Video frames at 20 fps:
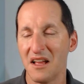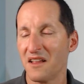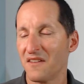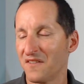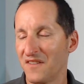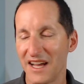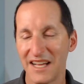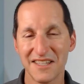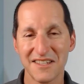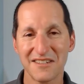
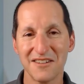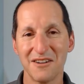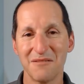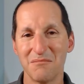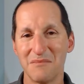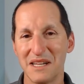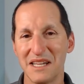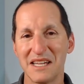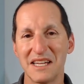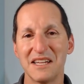That's not
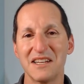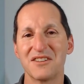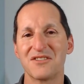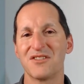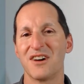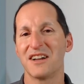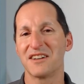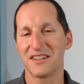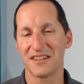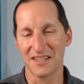me
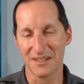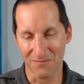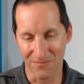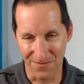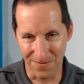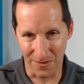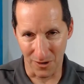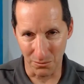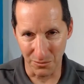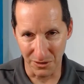trying to just
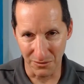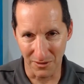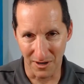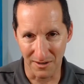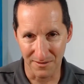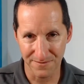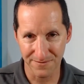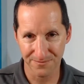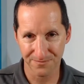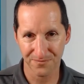fob you off.